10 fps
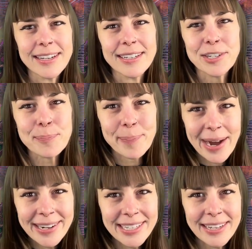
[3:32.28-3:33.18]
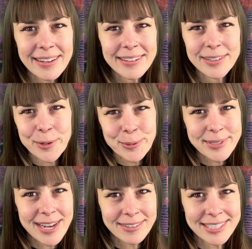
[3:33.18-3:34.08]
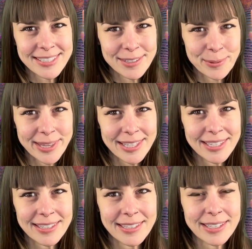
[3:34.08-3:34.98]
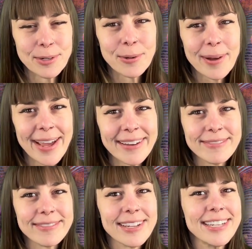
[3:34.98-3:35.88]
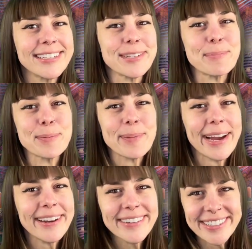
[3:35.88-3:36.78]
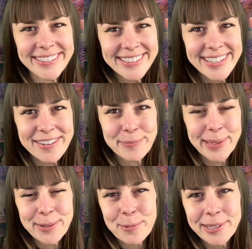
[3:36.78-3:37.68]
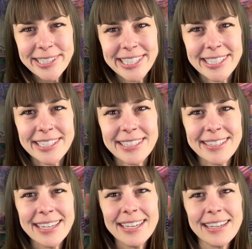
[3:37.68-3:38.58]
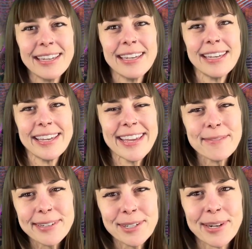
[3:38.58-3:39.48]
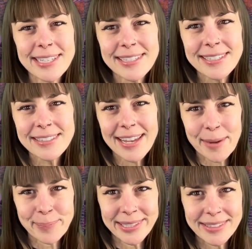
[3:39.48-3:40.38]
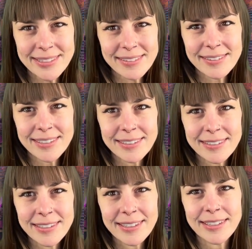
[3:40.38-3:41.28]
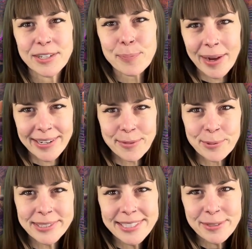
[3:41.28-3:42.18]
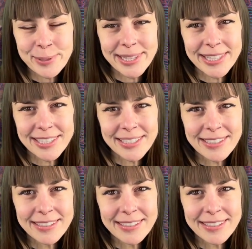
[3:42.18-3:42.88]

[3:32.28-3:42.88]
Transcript: Your body knows how to deal with it. You don't have to prepare yourself by worrying. If a crisis happens, your body will deal with it.